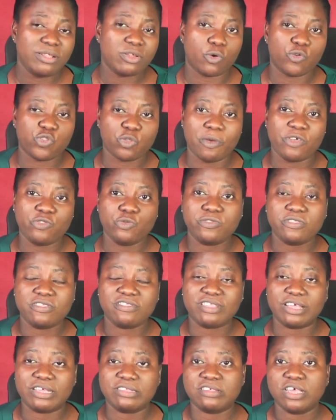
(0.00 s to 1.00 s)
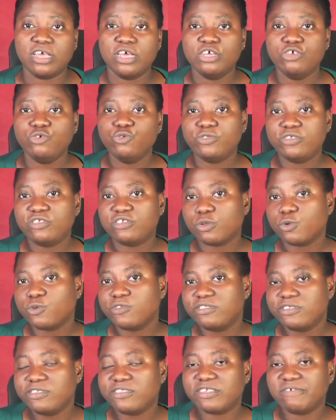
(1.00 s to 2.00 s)
customers notice that you
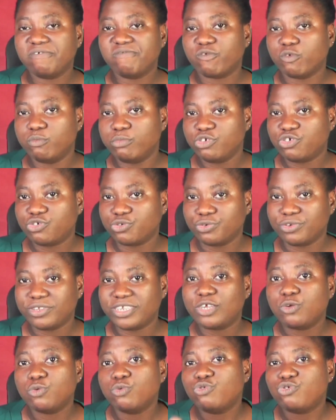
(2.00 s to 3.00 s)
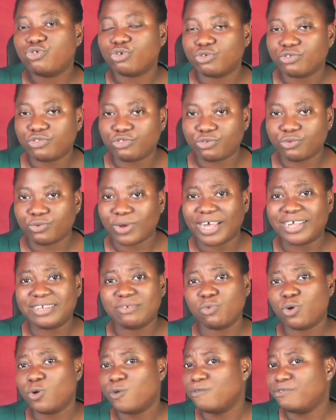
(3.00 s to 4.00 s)
disclose this information, they don't trust you.
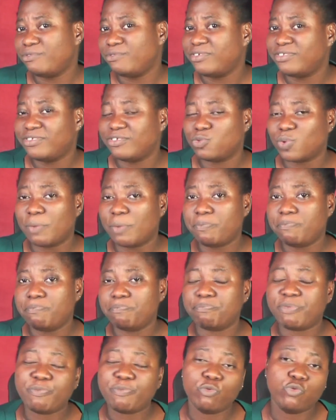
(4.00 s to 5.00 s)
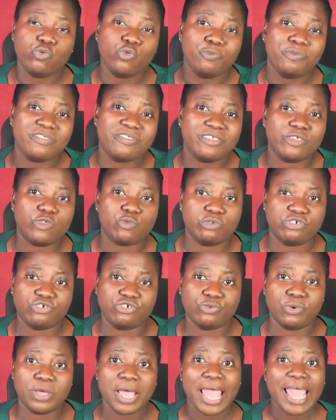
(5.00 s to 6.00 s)
And one of the reasons why people do business
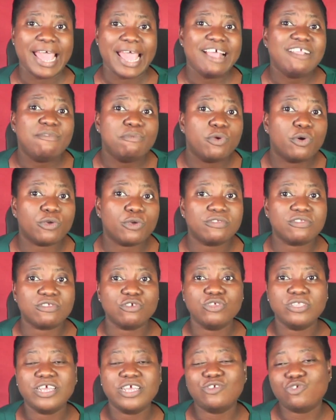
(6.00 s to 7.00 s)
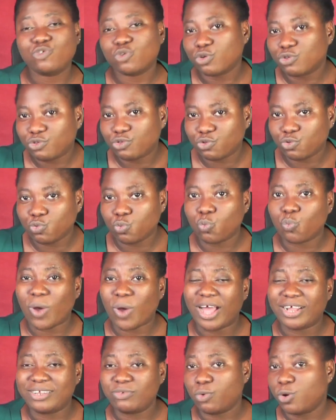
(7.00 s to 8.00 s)
with you is because they trust you.
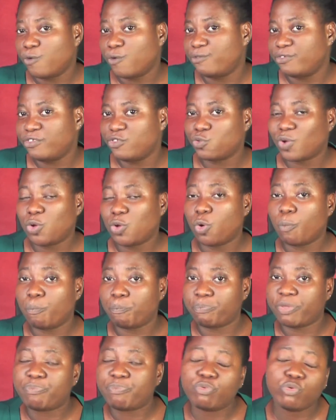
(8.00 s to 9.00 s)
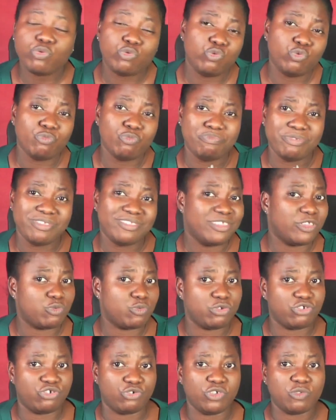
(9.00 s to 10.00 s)
And one of the reasons why you want people to do
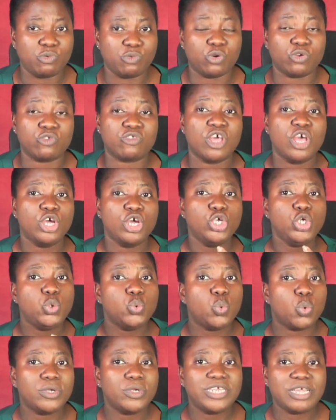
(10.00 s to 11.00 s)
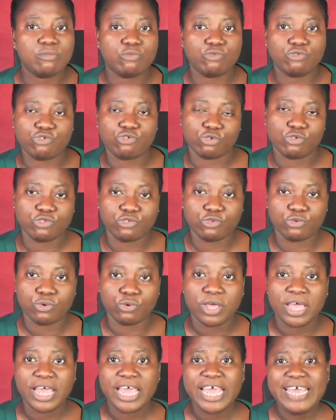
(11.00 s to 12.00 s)
business with you is because you want them to trust
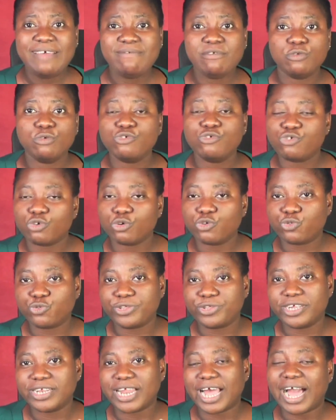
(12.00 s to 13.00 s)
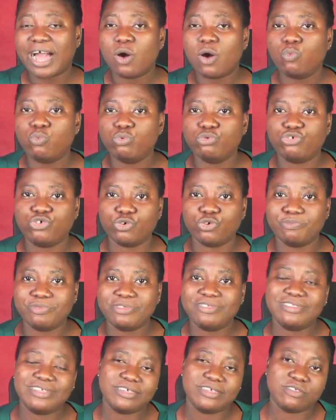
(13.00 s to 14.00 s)
you. If they don't trust you, then how would your
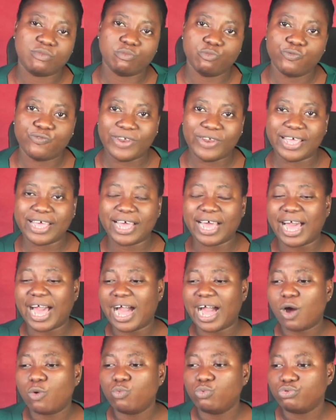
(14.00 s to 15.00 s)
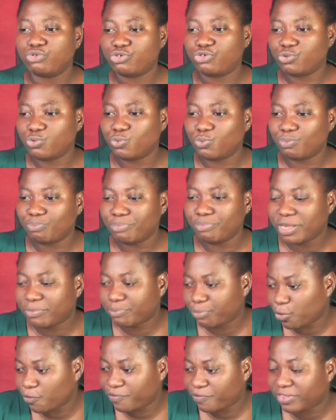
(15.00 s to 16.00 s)
business move? Like, how would you
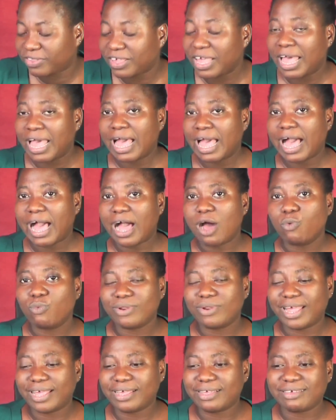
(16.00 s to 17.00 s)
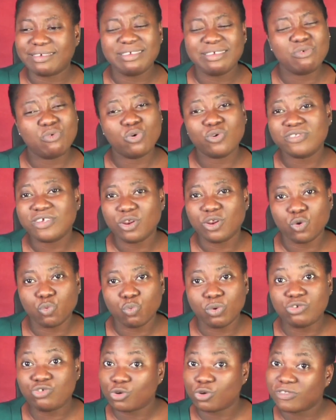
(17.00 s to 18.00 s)
make profit? Like, it goes a long
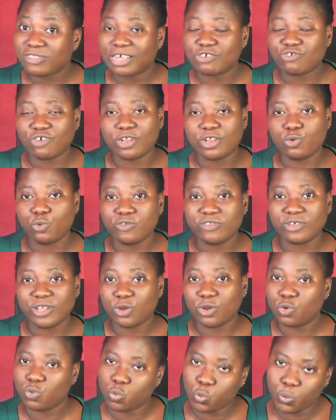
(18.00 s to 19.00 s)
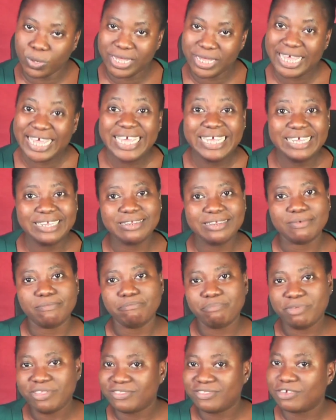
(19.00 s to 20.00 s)
way. Trust actually goes a long way in
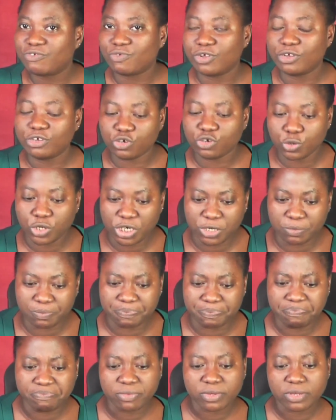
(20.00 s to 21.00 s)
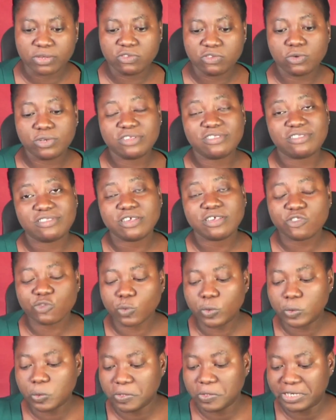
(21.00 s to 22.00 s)
business relationship. So the
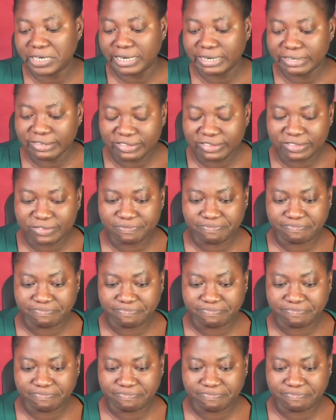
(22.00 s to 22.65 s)
sixth one on the list